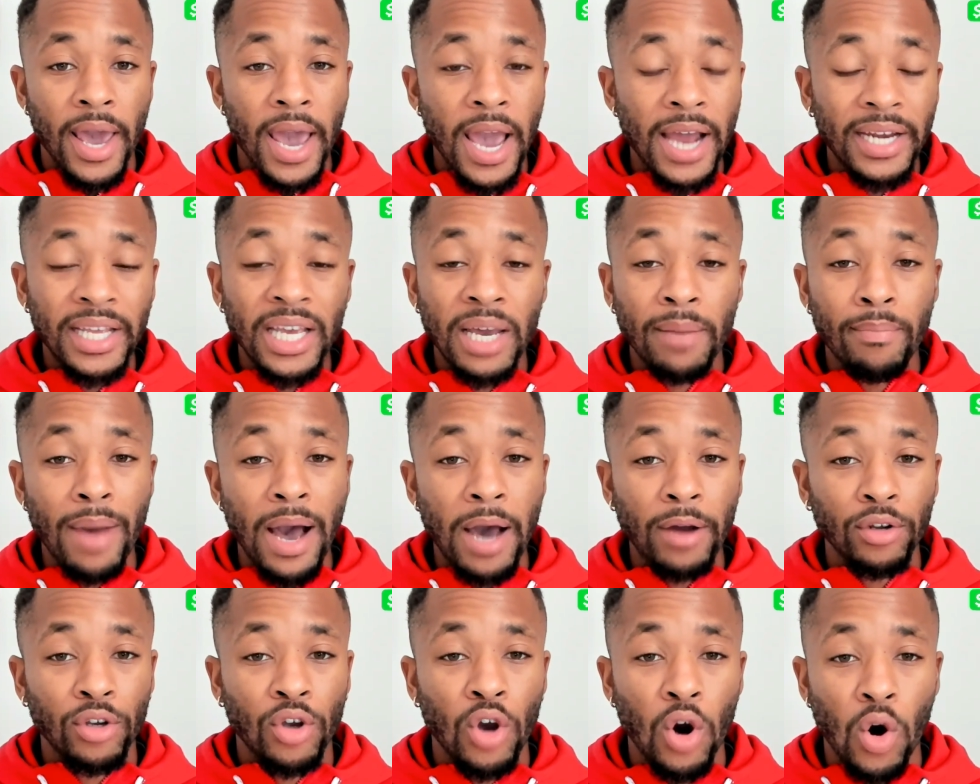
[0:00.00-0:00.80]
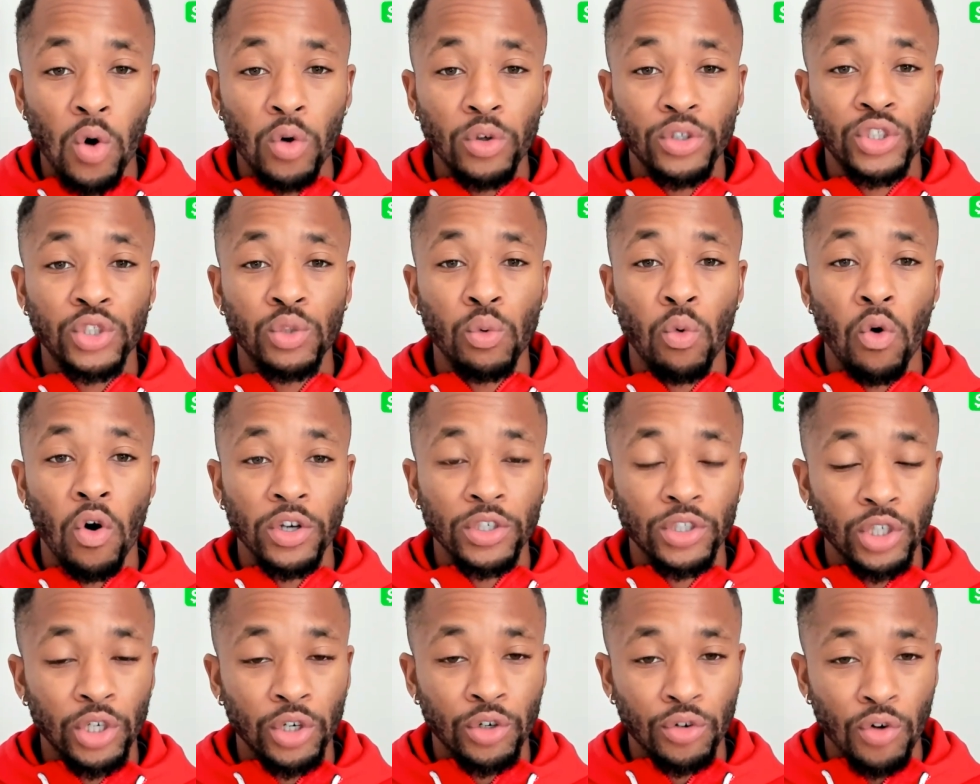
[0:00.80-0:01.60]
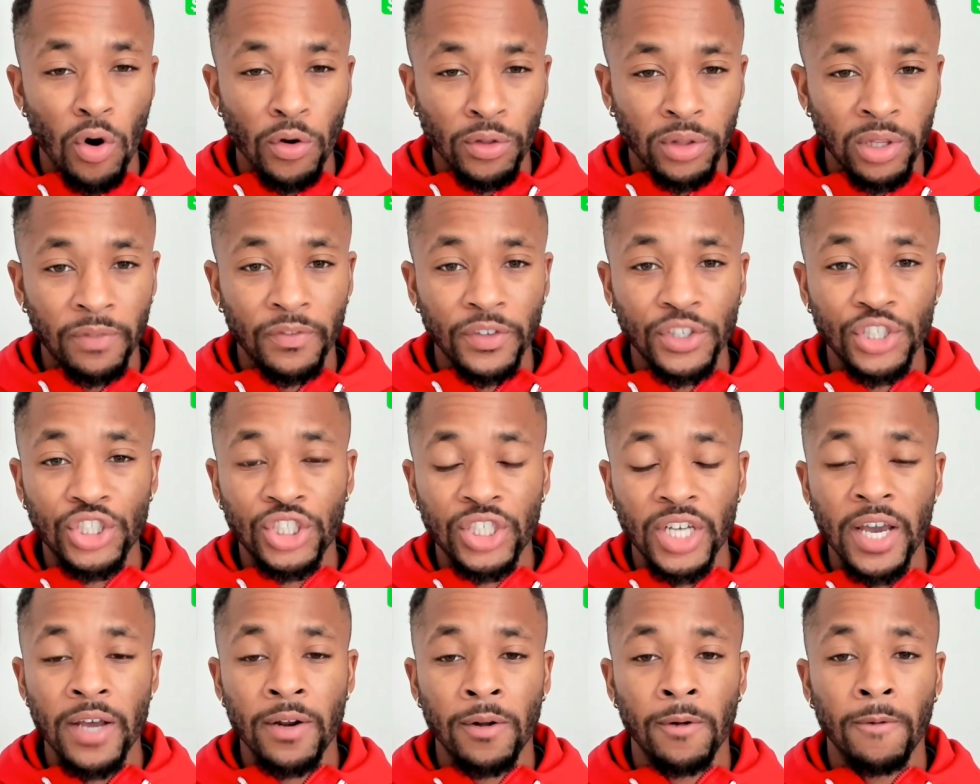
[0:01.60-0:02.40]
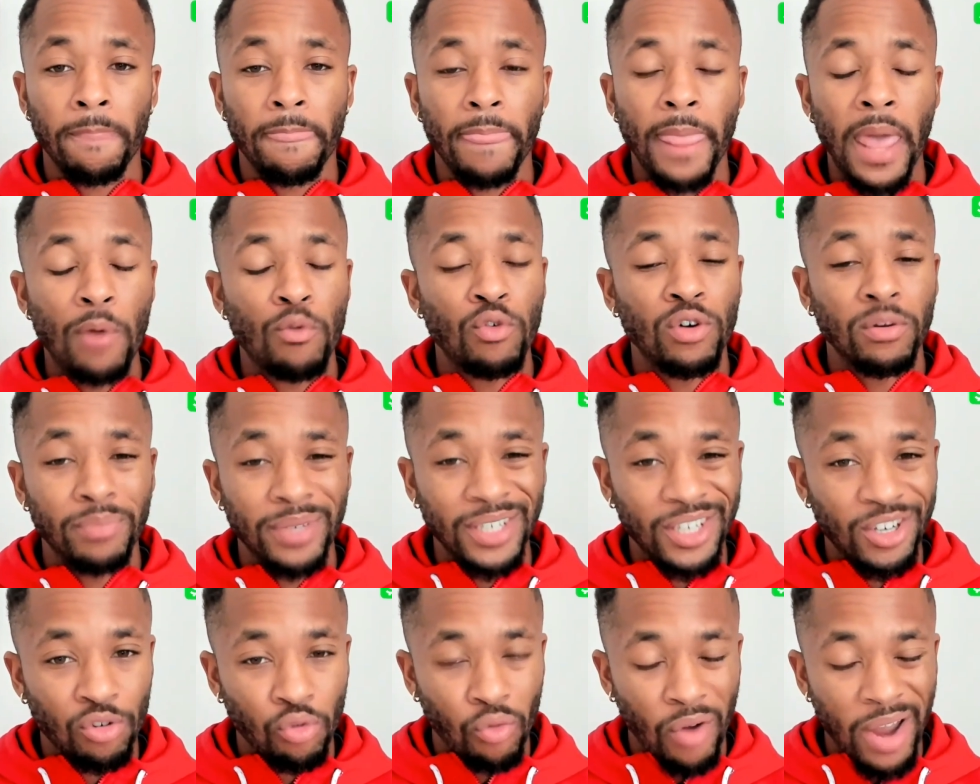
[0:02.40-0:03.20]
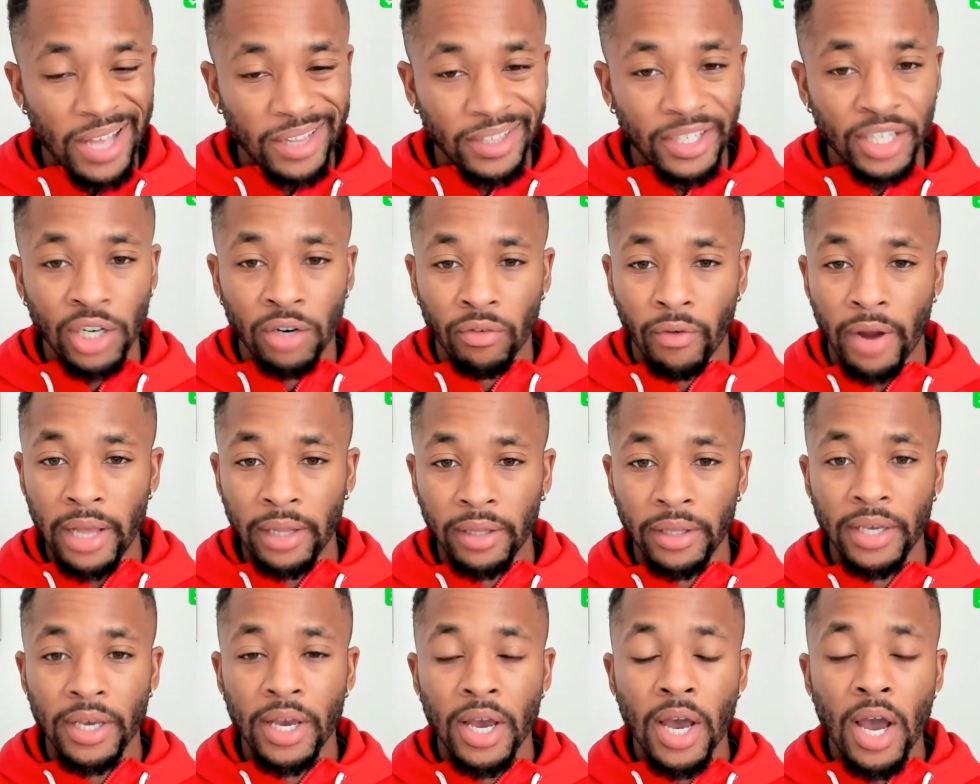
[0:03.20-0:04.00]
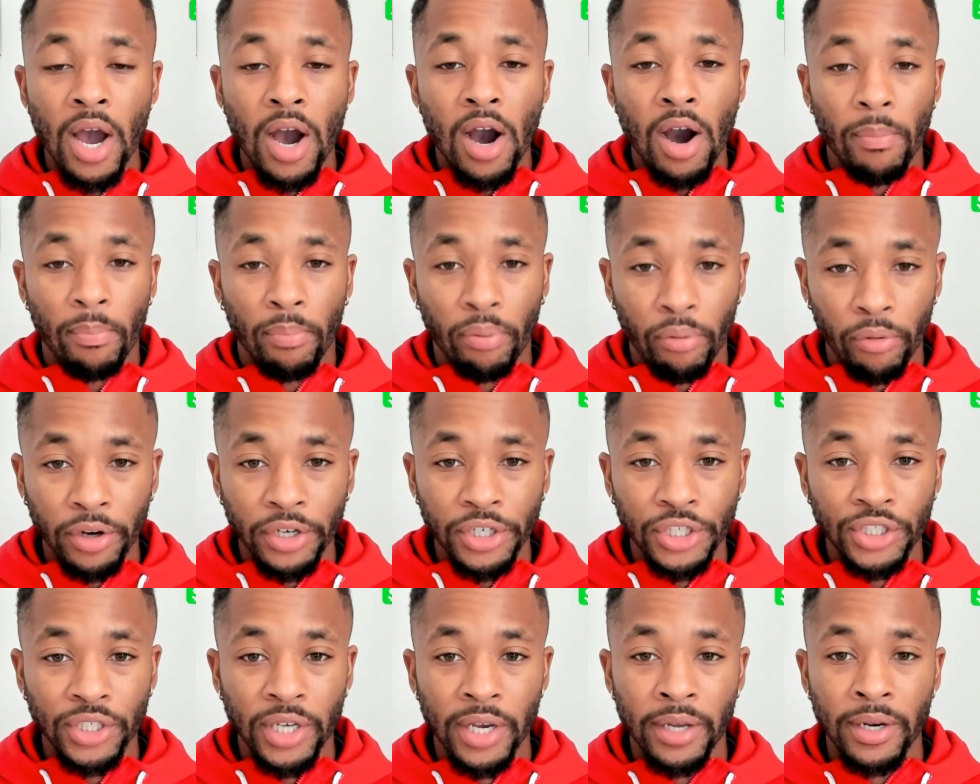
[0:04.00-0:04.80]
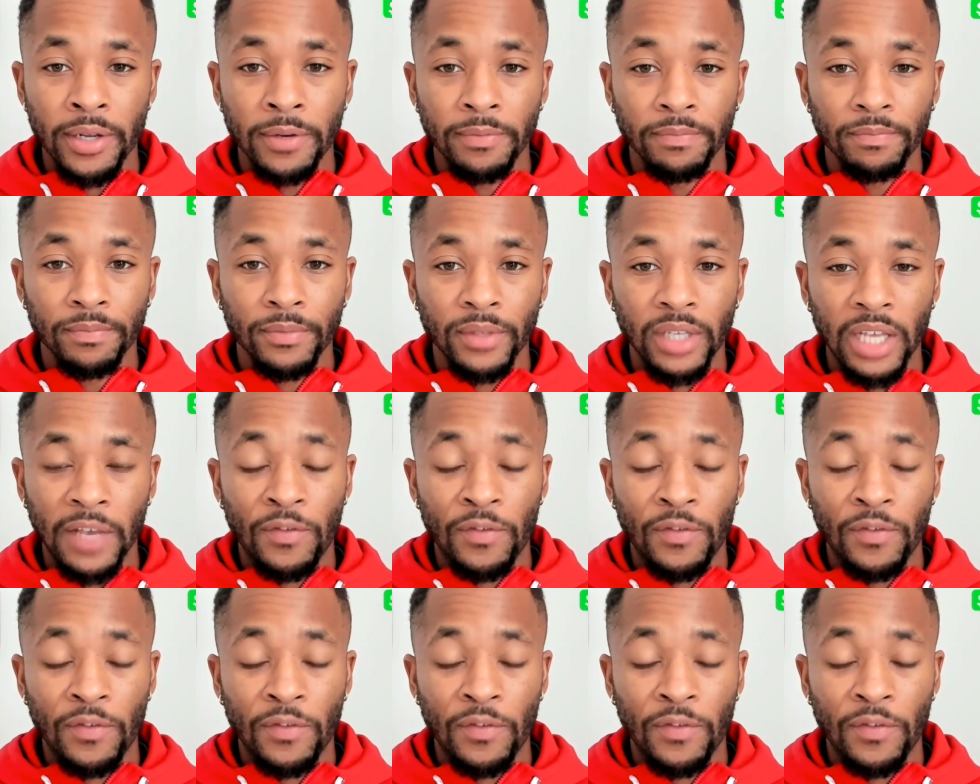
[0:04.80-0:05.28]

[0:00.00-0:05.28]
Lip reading: Any amount goes towards the growth of this channel and will be greatly, greatly appreciated.